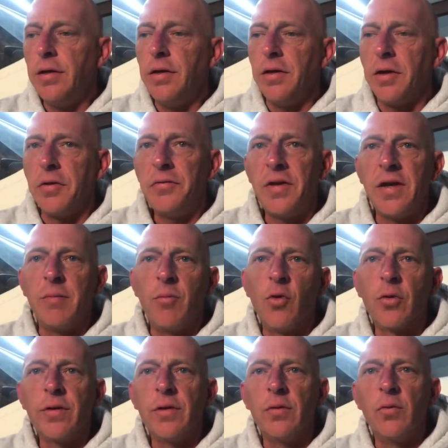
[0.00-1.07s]
you know, take
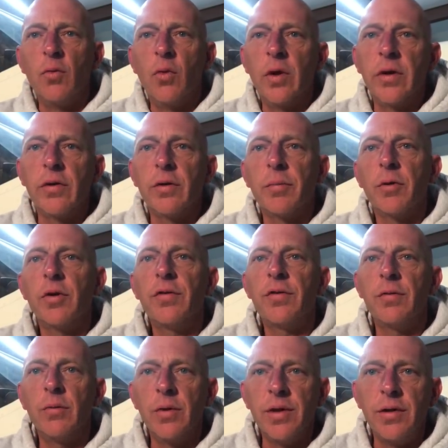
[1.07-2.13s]
more than one other
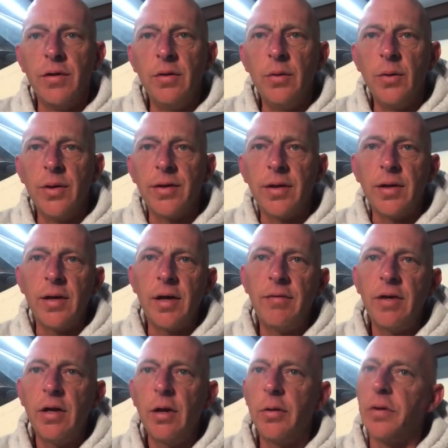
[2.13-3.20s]
person with you with a
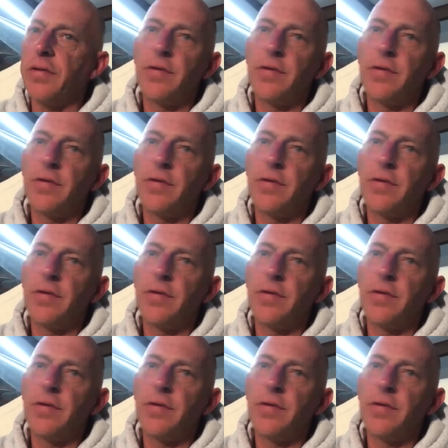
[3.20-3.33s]
heavy load,